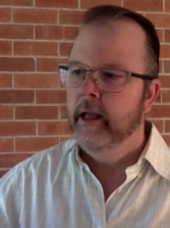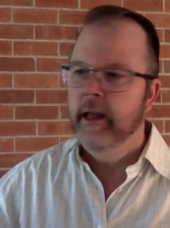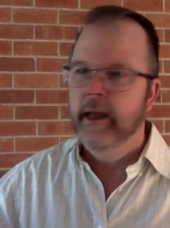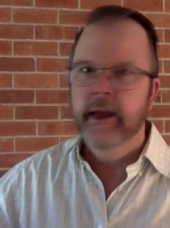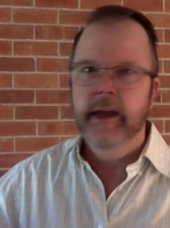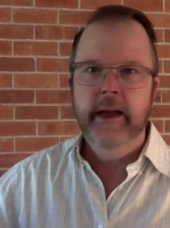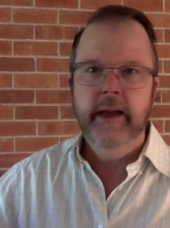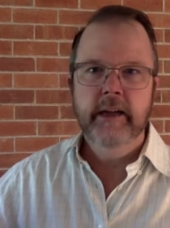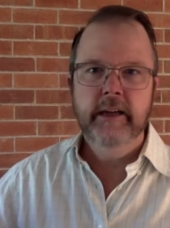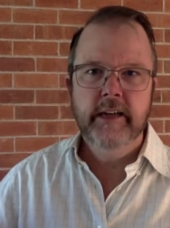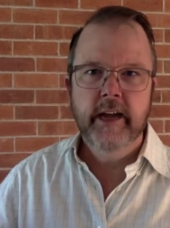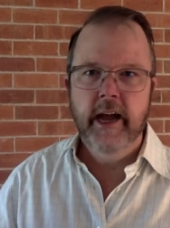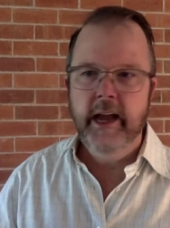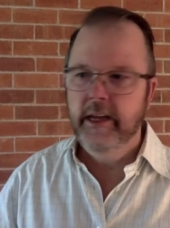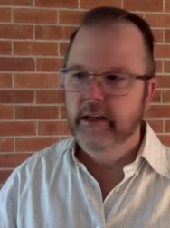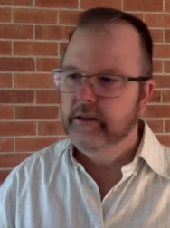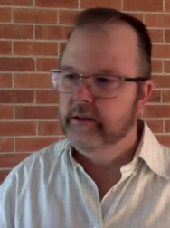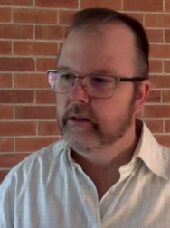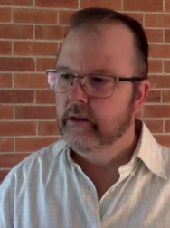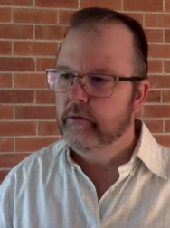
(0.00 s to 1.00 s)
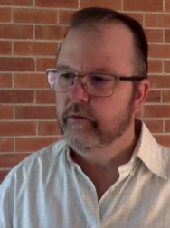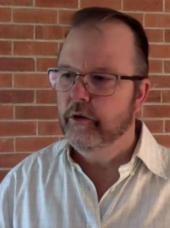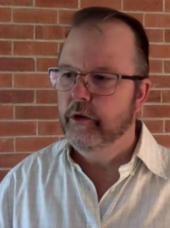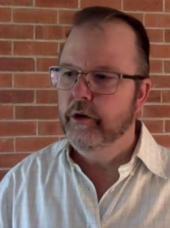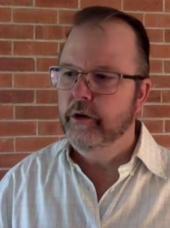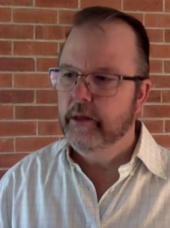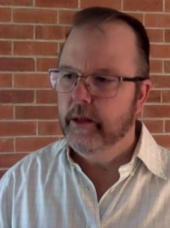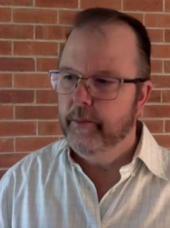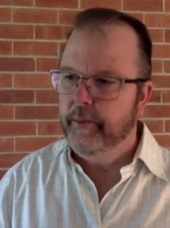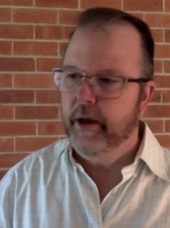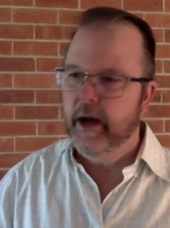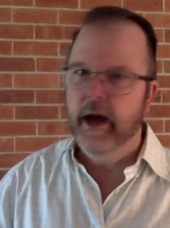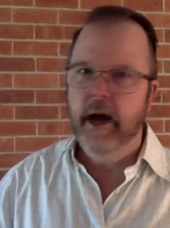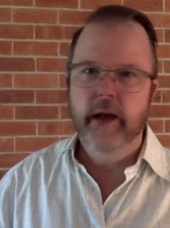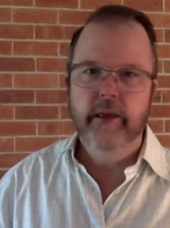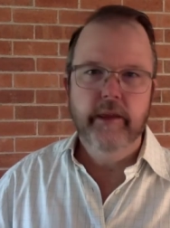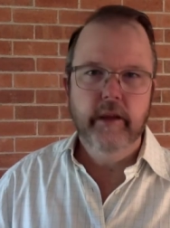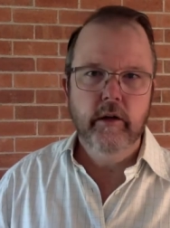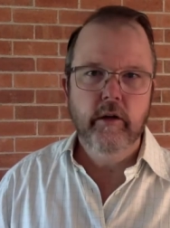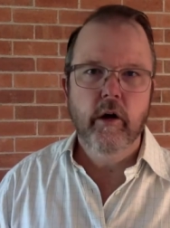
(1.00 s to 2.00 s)
and takes the route, the path
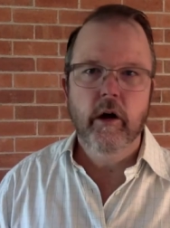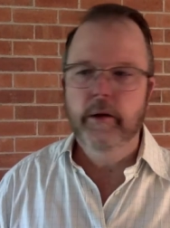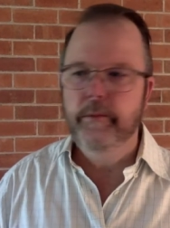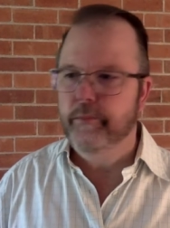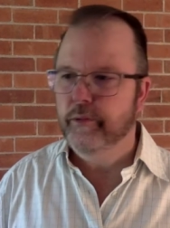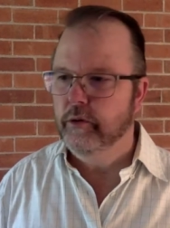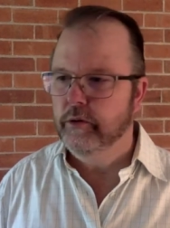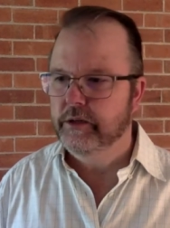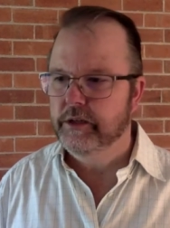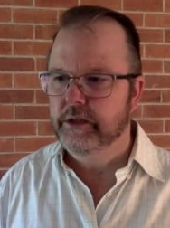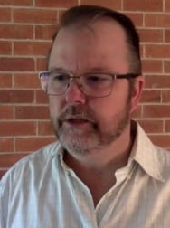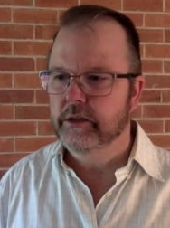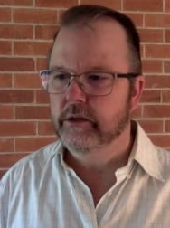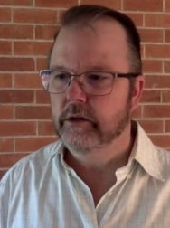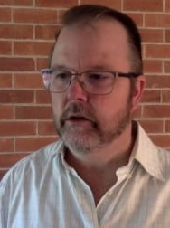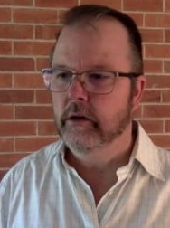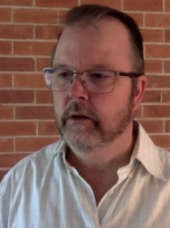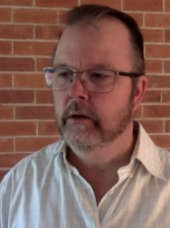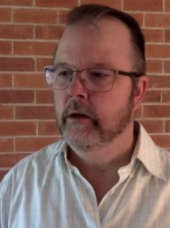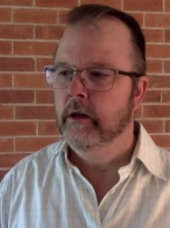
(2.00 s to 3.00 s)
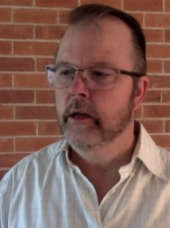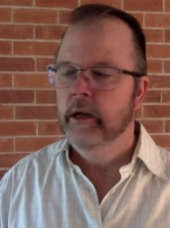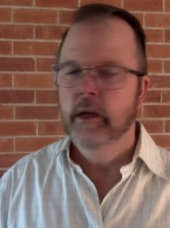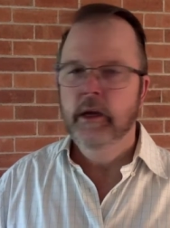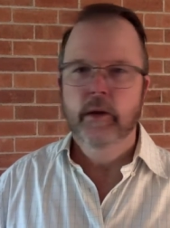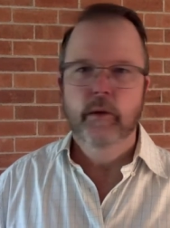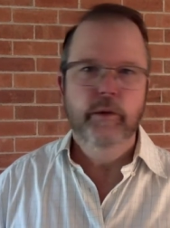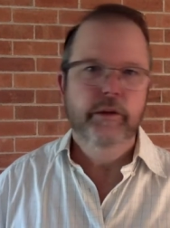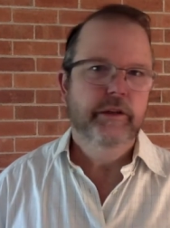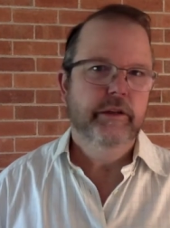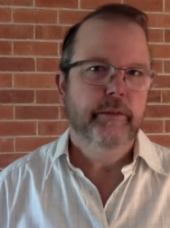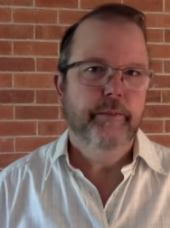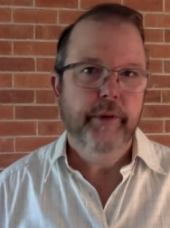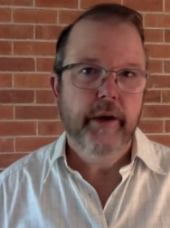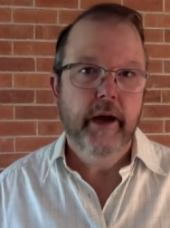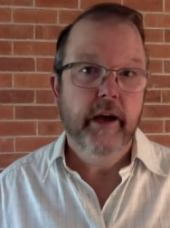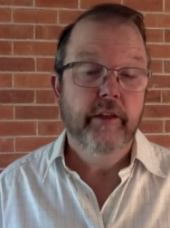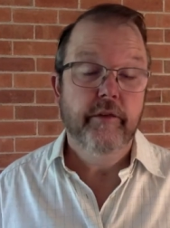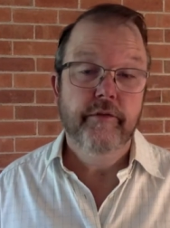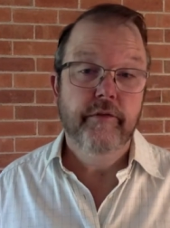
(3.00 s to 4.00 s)
that God puts us on, which is the
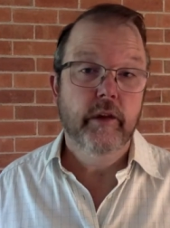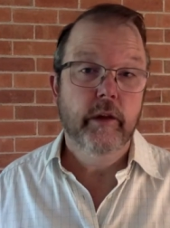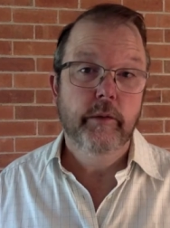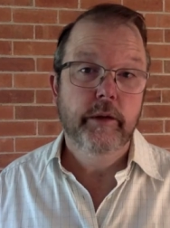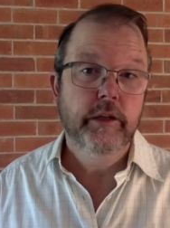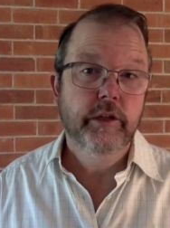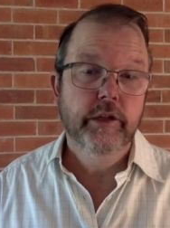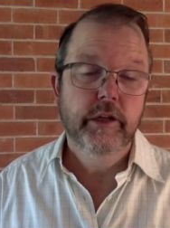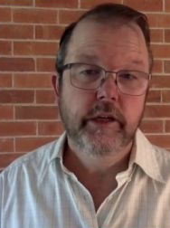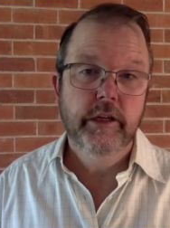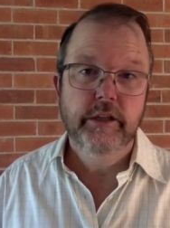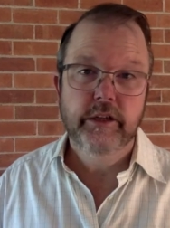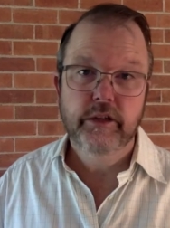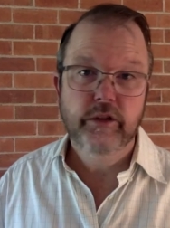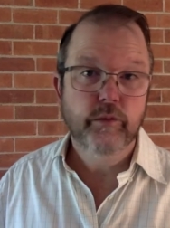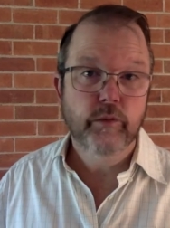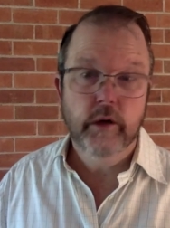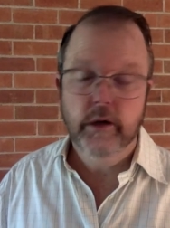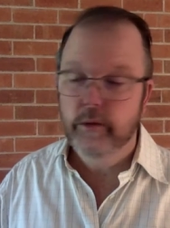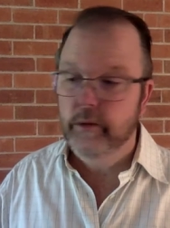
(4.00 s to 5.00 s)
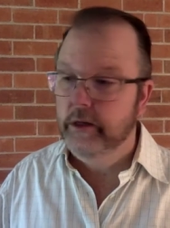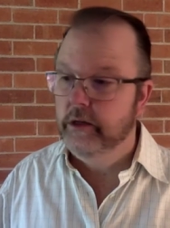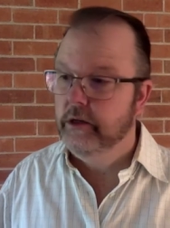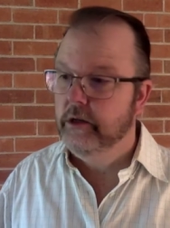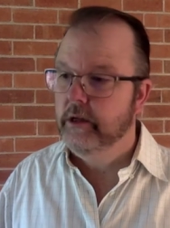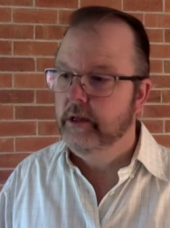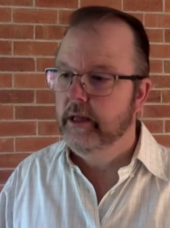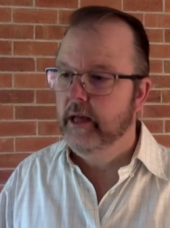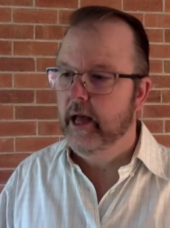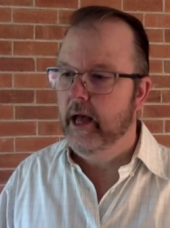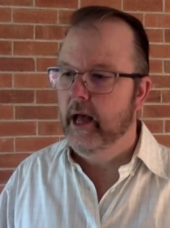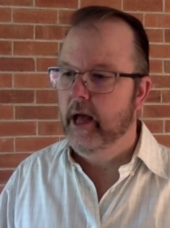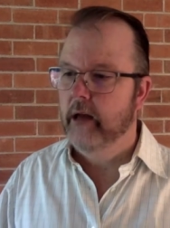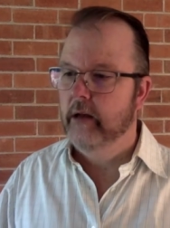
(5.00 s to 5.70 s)
path of following Jesus? Why do we do that?